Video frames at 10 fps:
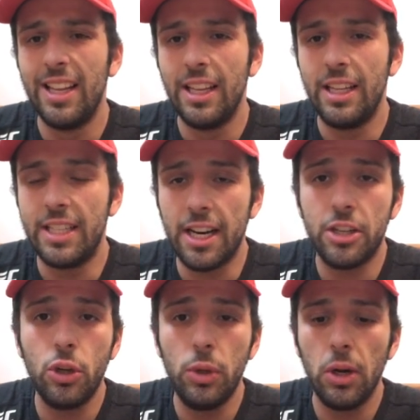He's had a
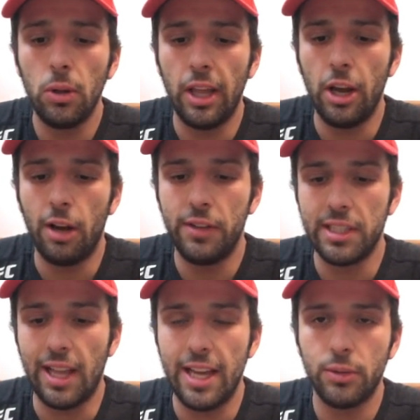2-year layoff. His
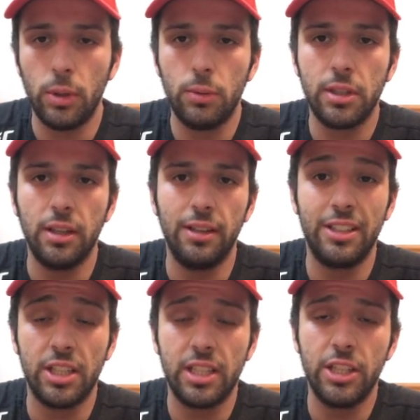last win was a
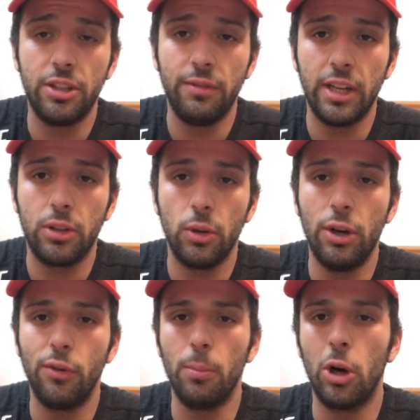decision victory
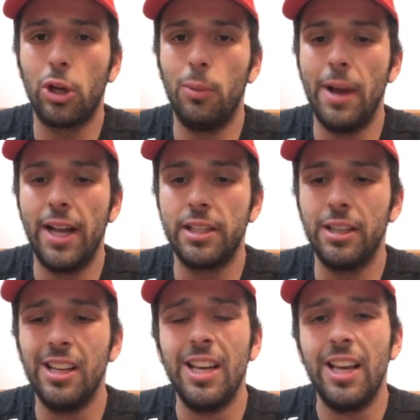over Marco Madsen.